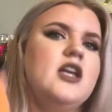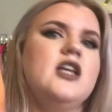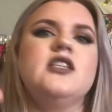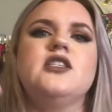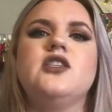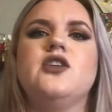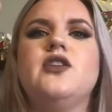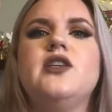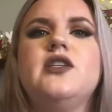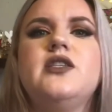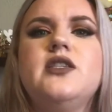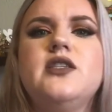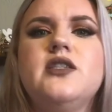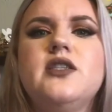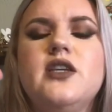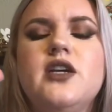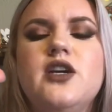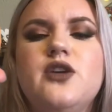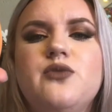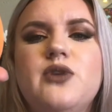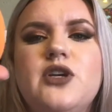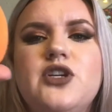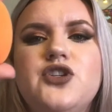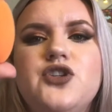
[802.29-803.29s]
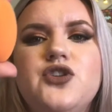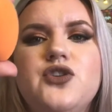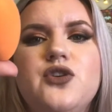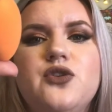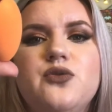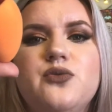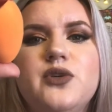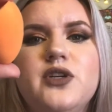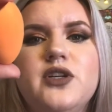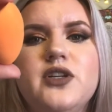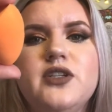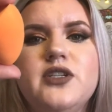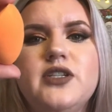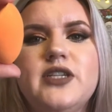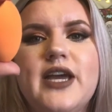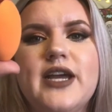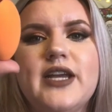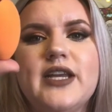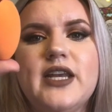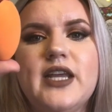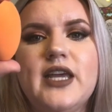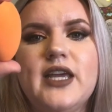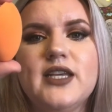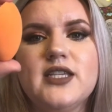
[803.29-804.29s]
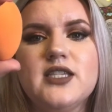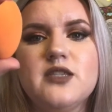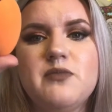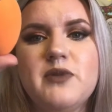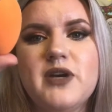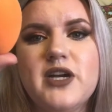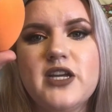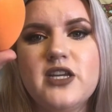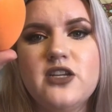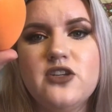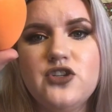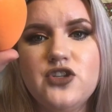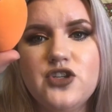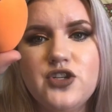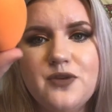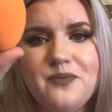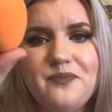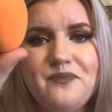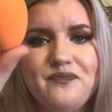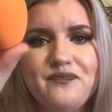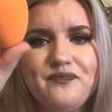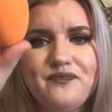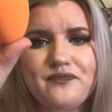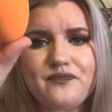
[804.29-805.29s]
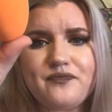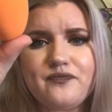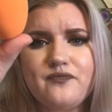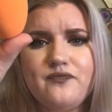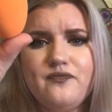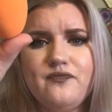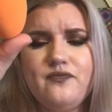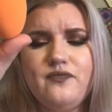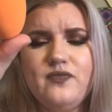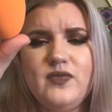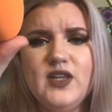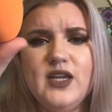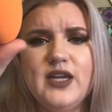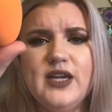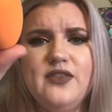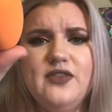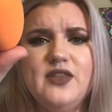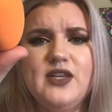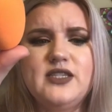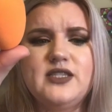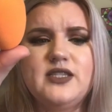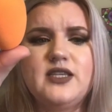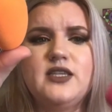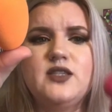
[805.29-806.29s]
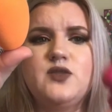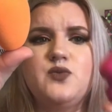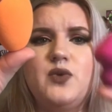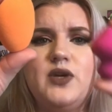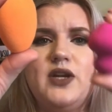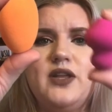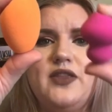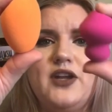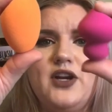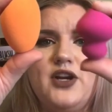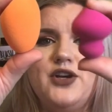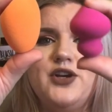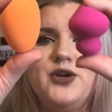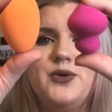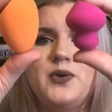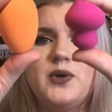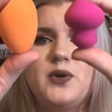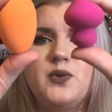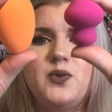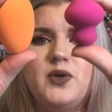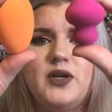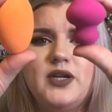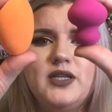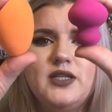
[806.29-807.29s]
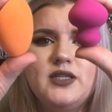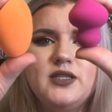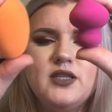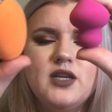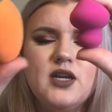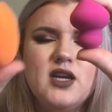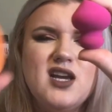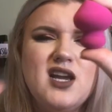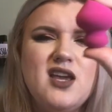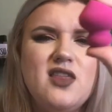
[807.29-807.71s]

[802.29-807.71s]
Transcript: So this is the original Real Technique sponge, and this is one of their newer ones.